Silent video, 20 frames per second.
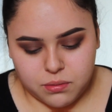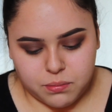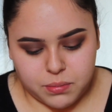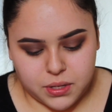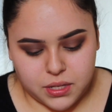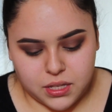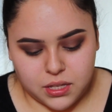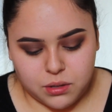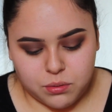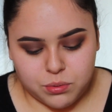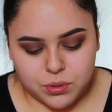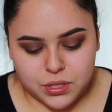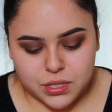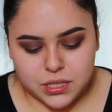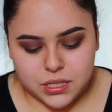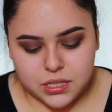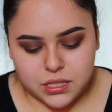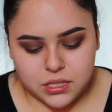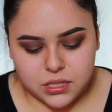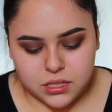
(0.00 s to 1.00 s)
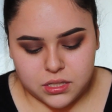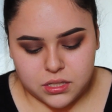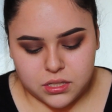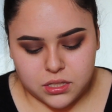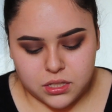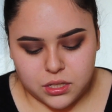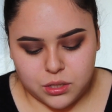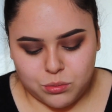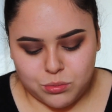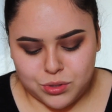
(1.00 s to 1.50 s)
But he was,
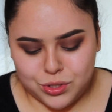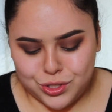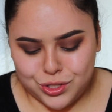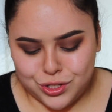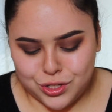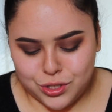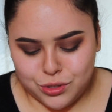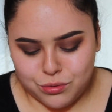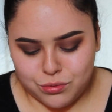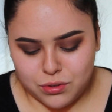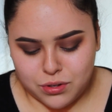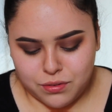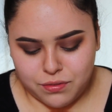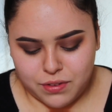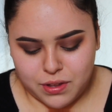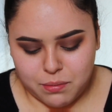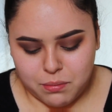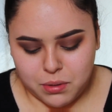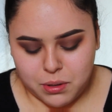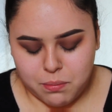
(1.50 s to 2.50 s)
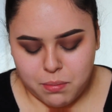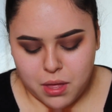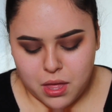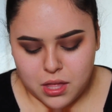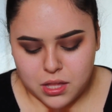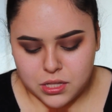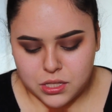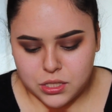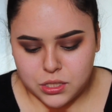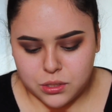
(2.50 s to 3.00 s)
you know, a family
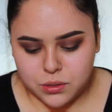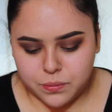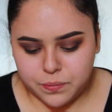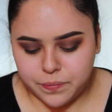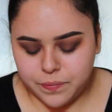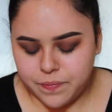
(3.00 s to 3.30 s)
pet, so.